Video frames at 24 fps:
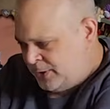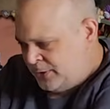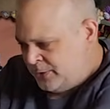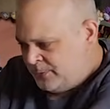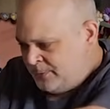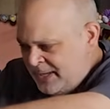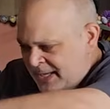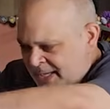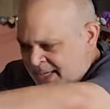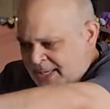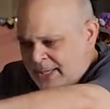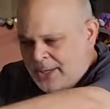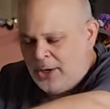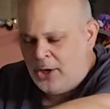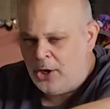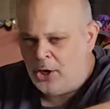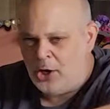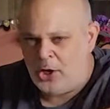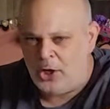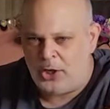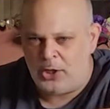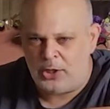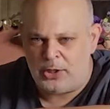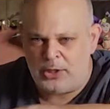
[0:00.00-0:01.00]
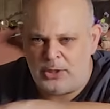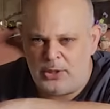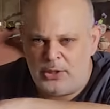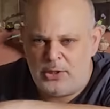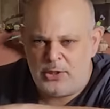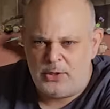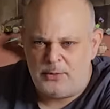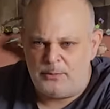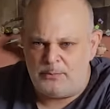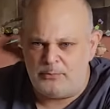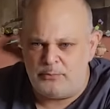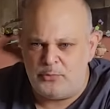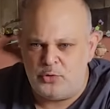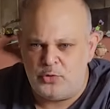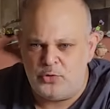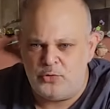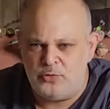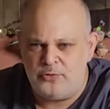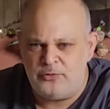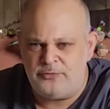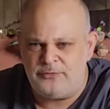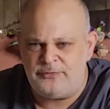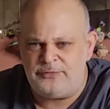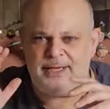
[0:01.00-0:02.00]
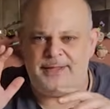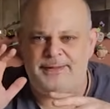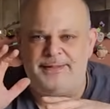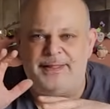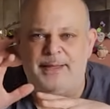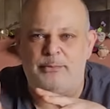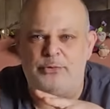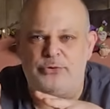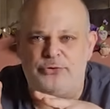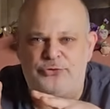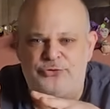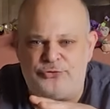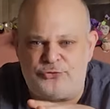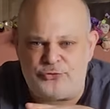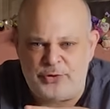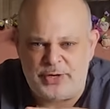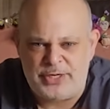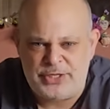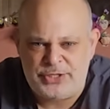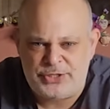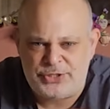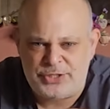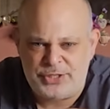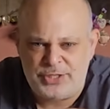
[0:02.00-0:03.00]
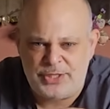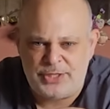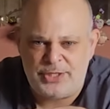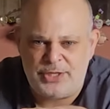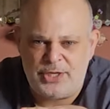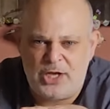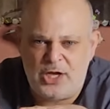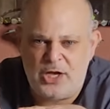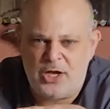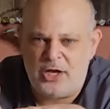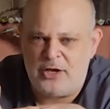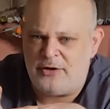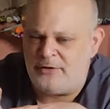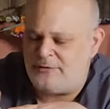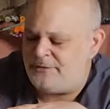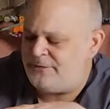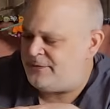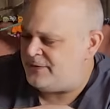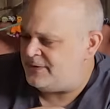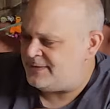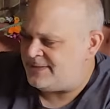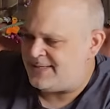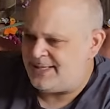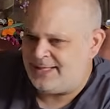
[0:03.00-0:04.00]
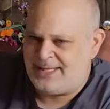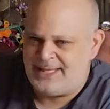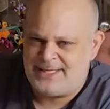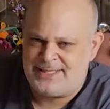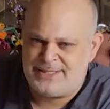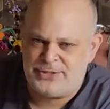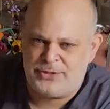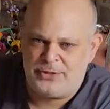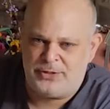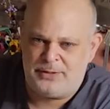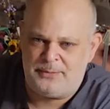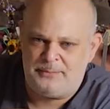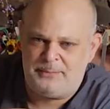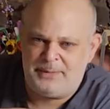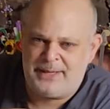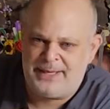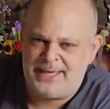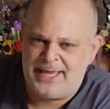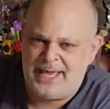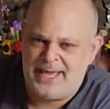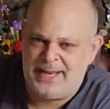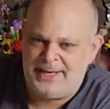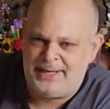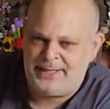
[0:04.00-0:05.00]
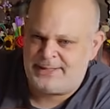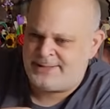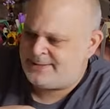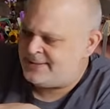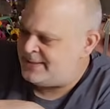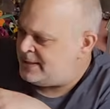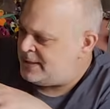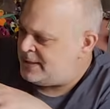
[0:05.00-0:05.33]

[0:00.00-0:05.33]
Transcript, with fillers: you make it all move, a demonstration of celestial mechanics.